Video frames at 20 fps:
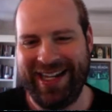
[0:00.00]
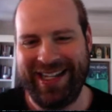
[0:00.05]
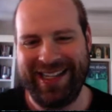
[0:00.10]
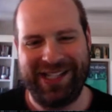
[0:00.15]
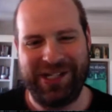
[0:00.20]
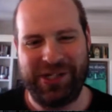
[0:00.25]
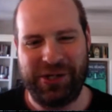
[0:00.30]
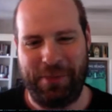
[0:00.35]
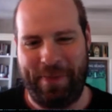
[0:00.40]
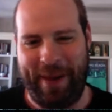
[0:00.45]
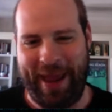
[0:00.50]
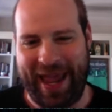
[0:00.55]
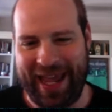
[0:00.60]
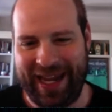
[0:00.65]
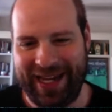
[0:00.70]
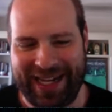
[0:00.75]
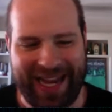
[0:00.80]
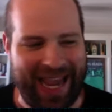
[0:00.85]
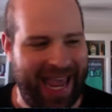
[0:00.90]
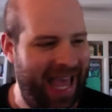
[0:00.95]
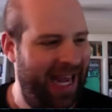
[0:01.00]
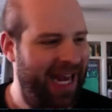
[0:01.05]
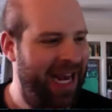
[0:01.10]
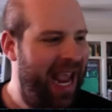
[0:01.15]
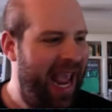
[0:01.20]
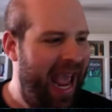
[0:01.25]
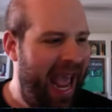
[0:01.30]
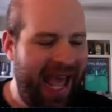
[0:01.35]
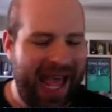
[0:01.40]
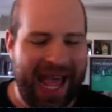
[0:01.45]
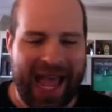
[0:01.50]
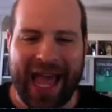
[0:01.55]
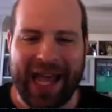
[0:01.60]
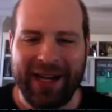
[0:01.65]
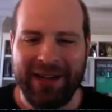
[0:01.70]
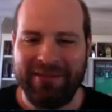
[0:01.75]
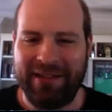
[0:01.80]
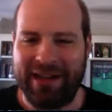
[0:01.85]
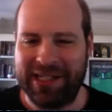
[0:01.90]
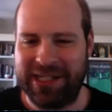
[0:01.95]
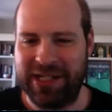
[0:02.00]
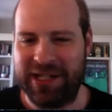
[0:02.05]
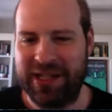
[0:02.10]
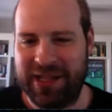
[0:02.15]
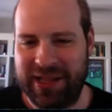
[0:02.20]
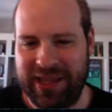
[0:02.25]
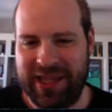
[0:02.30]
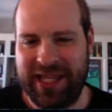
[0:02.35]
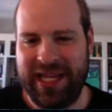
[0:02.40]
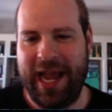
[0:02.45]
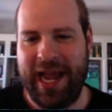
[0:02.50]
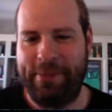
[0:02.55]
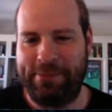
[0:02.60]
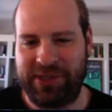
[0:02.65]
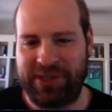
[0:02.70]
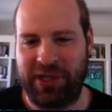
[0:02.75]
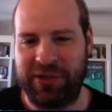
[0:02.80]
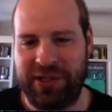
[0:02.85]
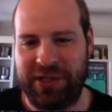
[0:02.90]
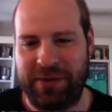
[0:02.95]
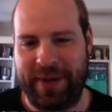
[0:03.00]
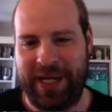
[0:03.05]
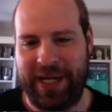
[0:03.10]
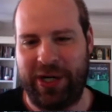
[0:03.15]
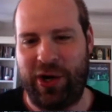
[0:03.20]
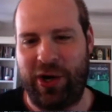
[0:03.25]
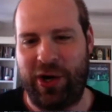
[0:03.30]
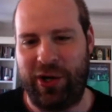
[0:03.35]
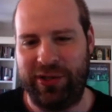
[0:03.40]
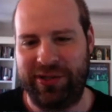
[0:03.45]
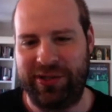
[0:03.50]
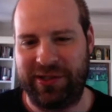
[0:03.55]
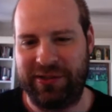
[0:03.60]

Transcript: the Japan Cat, how do you like the episode to be called?